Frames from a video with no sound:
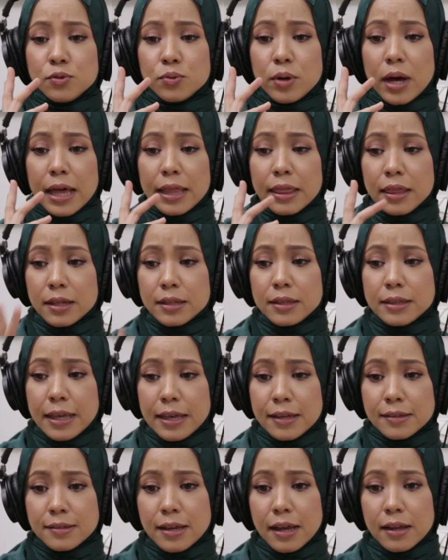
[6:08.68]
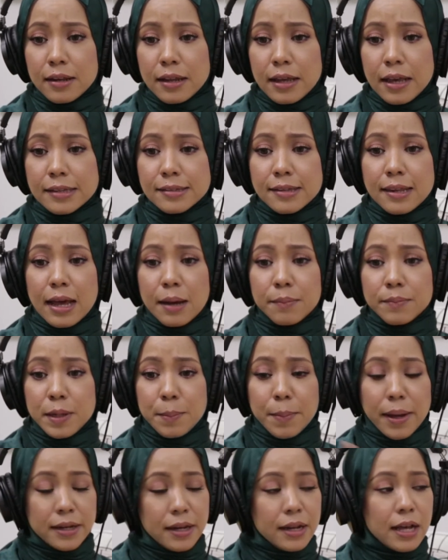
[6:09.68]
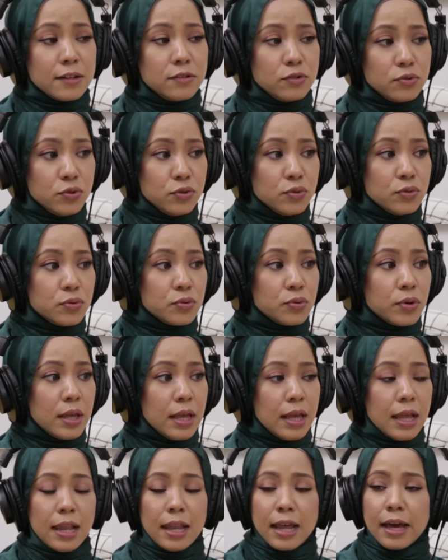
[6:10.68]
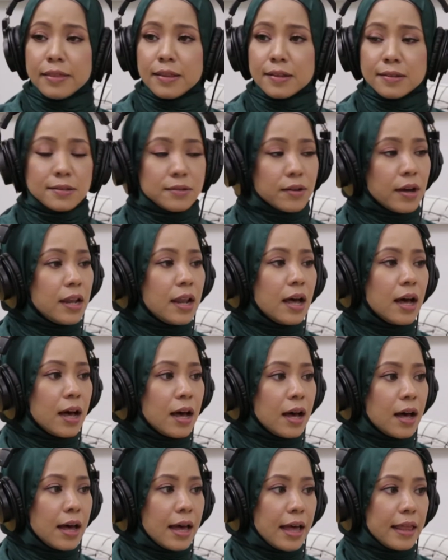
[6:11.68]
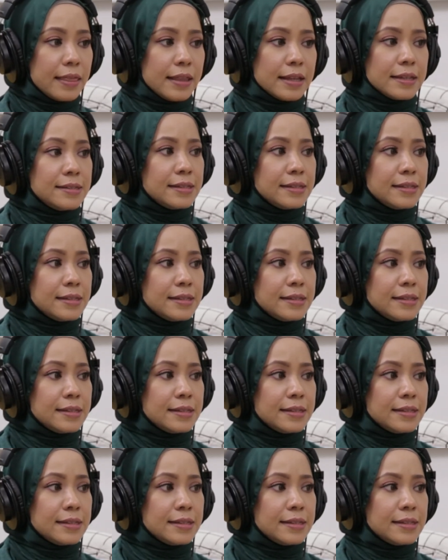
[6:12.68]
other things that Islam demanded us to do, like the salah and the